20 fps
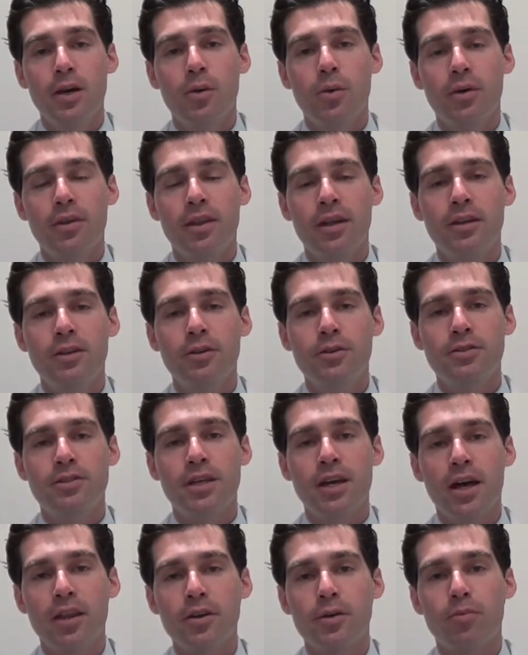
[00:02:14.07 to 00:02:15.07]
We then use
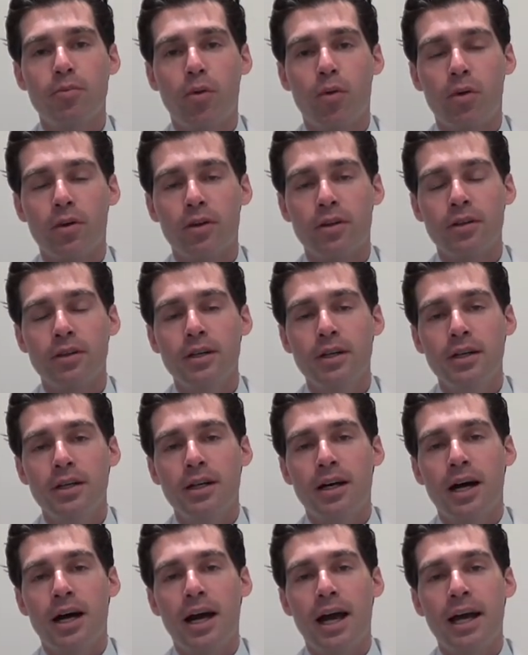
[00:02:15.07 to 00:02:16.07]
the other portal
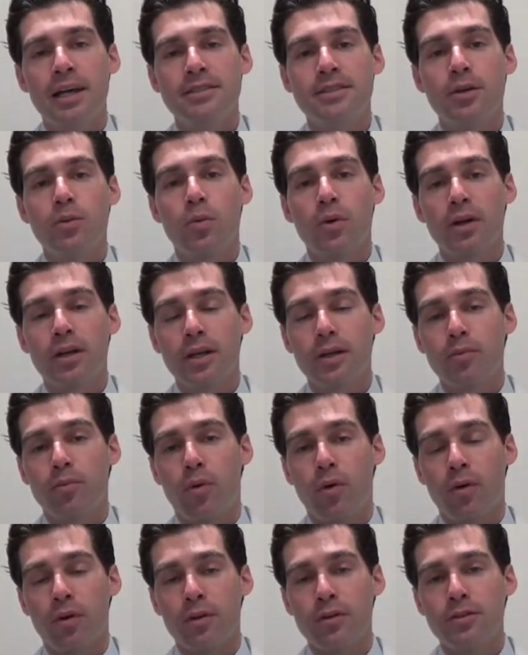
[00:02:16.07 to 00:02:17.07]
as a working
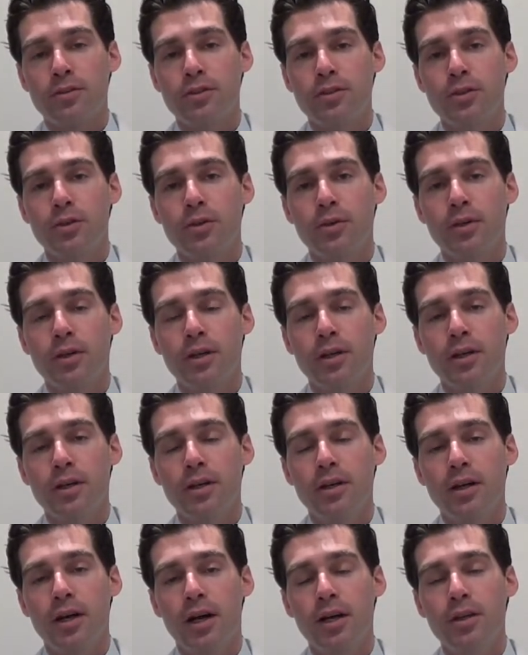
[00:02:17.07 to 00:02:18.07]
portal to
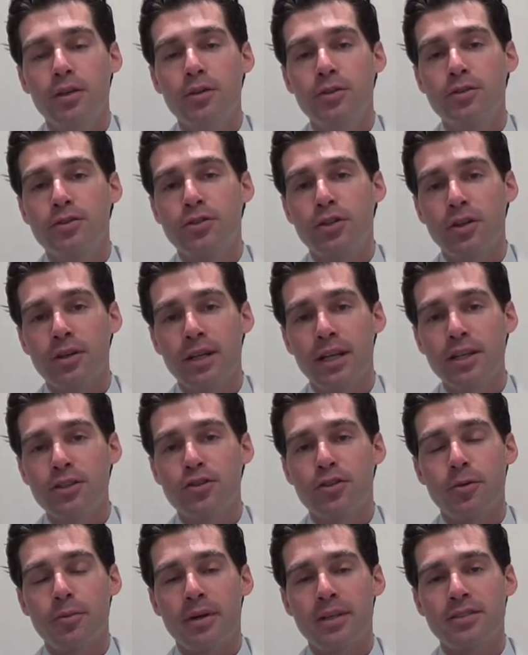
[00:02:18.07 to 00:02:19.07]
use certain
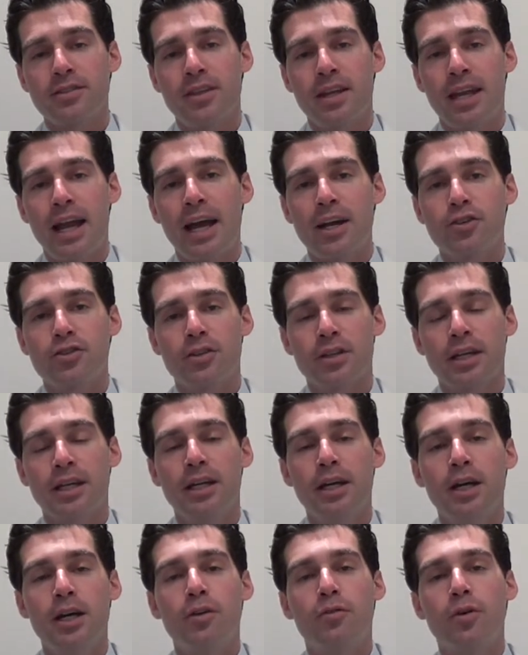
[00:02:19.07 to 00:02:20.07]
instruments that
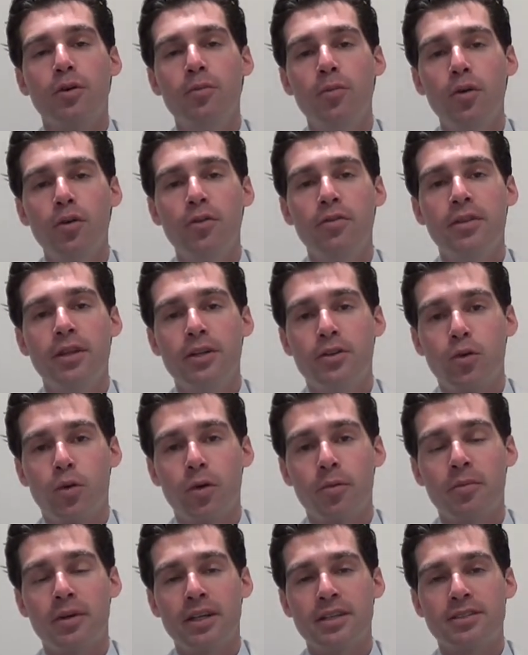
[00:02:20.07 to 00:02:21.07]
actually remove the
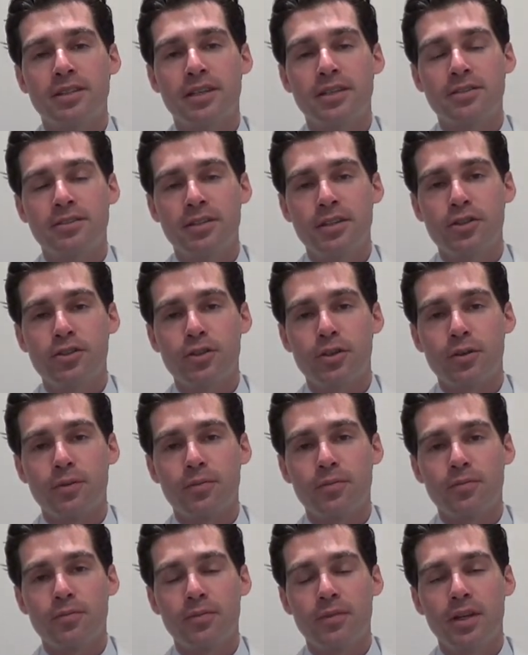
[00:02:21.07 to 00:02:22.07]
torn meniscus tissue.
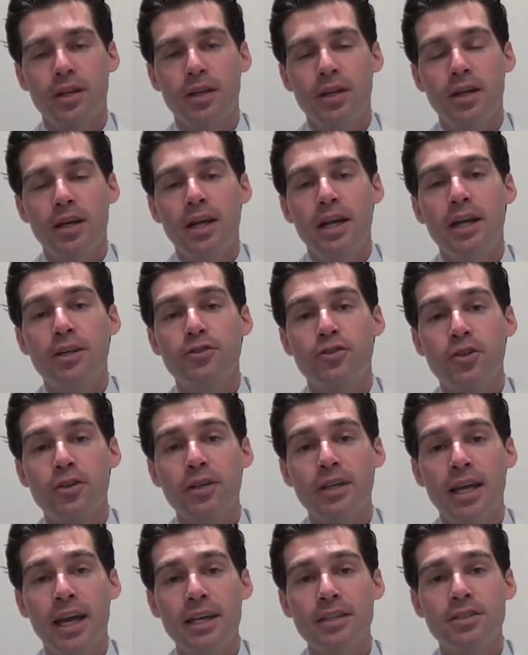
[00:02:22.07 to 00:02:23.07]
In
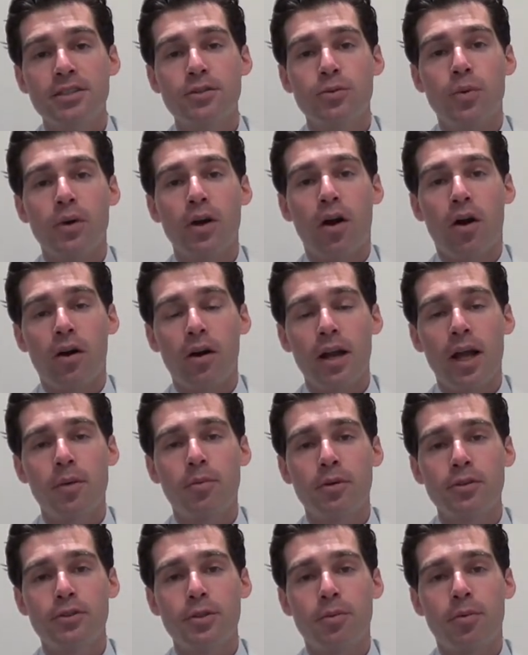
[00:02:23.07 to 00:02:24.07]
certain cases, we are
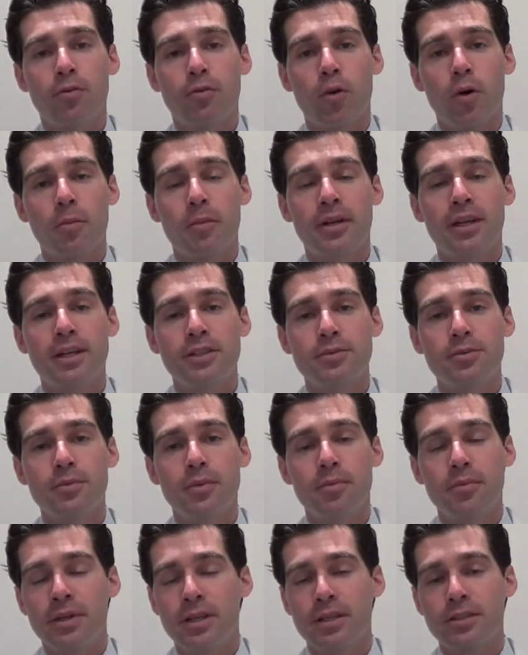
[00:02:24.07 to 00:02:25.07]
able to perform a
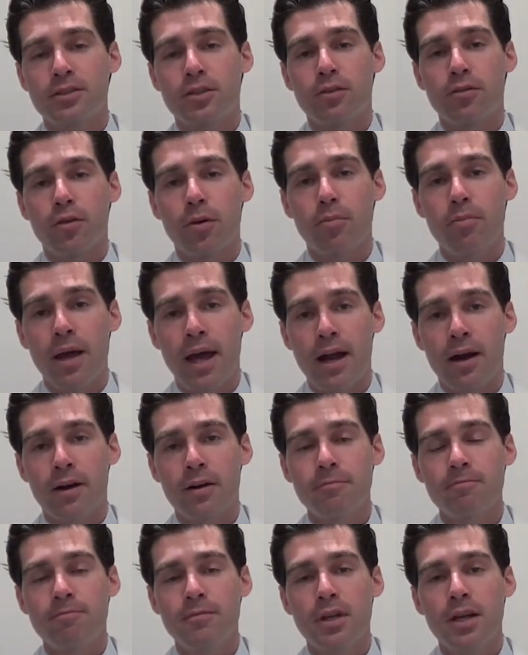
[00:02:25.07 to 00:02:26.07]
meniscal
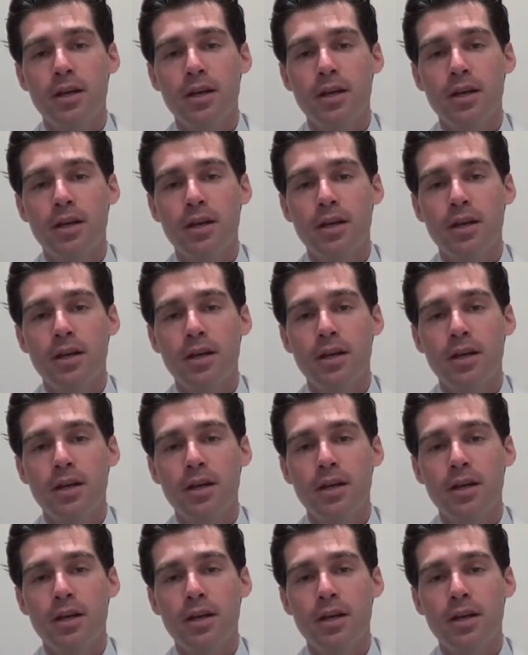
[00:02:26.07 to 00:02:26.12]
repair